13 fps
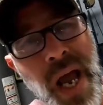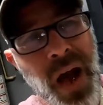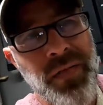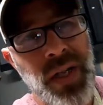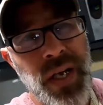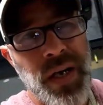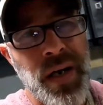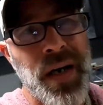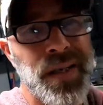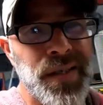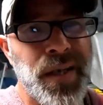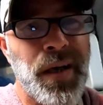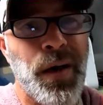have a lot of
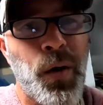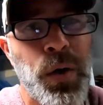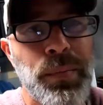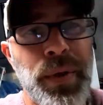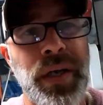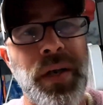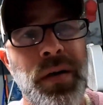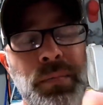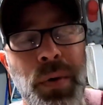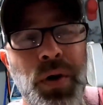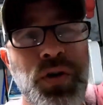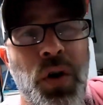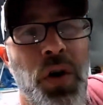Husky equipment here.
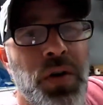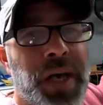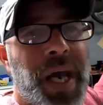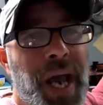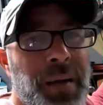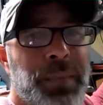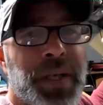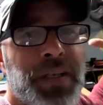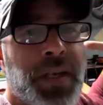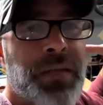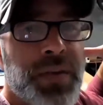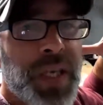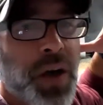Most all the cabinets
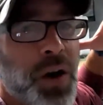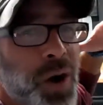and everything are